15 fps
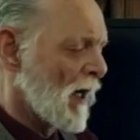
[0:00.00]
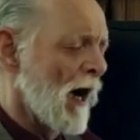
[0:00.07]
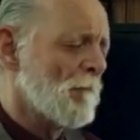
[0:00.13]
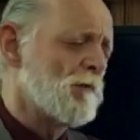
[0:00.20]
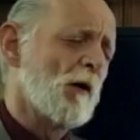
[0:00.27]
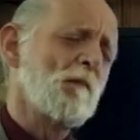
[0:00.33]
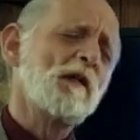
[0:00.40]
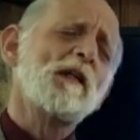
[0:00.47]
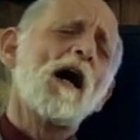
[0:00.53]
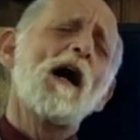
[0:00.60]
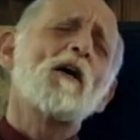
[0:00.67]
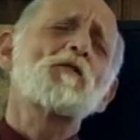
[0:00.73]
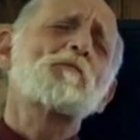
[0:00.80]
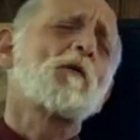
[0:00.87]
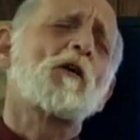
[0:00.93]
God put me in the
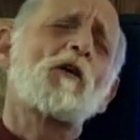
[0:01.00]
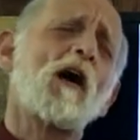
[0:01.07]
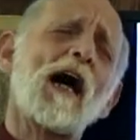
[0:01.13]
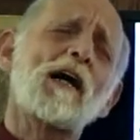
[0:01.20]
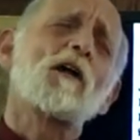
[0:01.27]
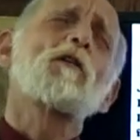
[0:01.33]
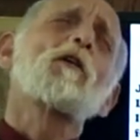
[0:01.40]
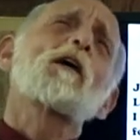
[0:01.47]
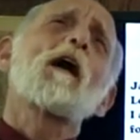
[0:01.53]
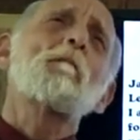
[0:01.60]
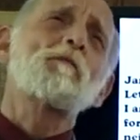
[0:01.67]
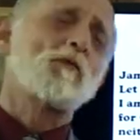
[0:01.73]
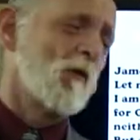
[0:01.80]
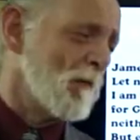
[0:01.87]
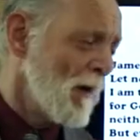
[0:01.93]
hospital because I could look
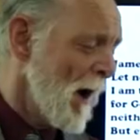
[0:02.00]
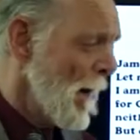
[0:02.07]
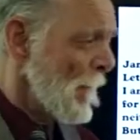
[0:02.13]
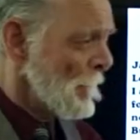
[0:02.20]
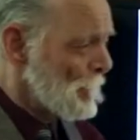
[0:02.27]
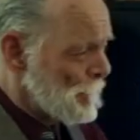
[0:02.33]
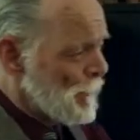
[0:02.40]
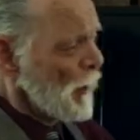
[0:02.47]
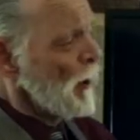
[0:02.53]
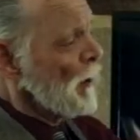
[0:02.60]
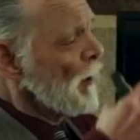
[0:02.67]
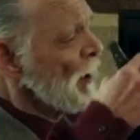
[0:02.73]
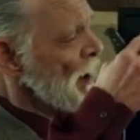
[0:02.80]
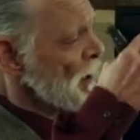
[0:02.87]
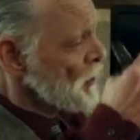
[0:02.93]
up to him.
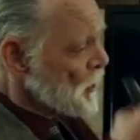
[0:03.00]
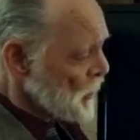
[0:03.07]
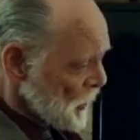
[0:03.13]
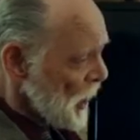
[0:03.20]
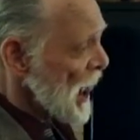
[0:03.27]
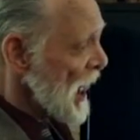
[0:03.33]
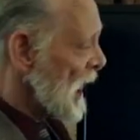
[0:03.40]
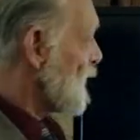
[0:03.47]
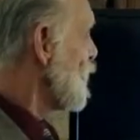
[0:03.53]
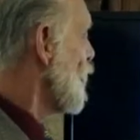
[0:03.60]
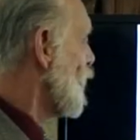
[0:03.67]
Bullshit!